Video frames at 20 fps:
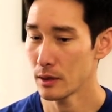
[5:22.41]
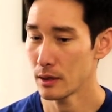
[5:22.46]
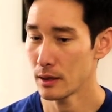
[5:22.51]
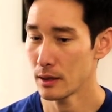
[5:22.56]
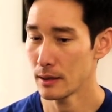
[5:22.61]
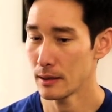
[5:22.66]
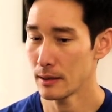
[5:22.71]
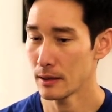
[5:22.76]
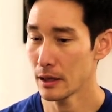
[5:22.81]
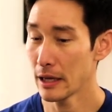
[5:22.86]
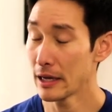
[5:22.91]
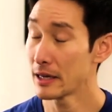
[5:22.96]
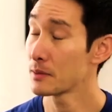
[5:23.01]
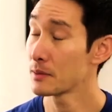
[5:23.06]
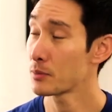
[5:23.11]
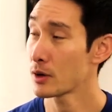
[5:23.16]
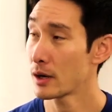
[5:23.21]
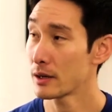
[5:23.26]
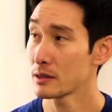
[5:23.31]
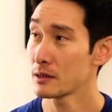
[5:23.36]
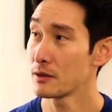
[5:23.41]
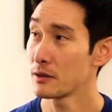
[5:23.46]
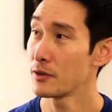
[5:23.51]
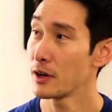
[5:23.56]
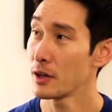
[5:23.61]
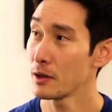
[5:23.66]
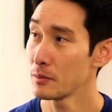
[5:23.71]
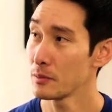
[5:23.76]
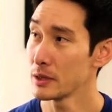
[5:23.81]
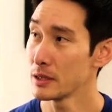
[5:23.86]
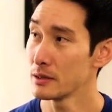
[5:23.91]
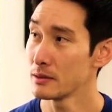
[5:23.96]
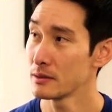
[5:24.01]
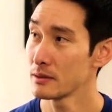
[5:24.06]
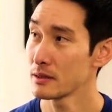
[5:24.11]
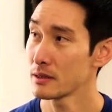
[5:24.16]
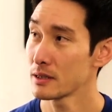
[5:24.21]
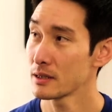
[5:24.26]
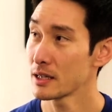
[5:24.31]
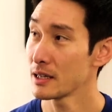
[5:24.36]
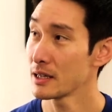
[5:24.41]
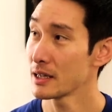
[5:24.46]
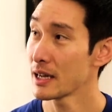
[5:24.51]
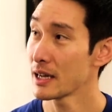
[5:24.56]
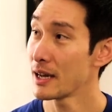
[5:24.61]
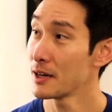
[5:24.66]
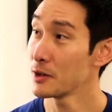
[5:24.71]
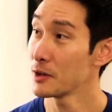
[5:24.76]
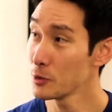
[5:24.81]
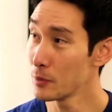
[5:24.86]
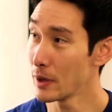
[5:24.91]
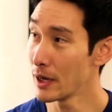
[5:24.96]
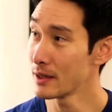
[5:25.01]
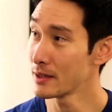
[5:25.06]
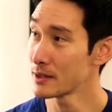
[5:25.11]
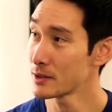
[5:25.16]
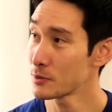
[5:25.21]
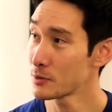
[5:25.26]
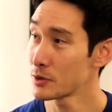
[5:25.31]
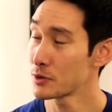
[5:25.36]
land a product development gig at New Balance,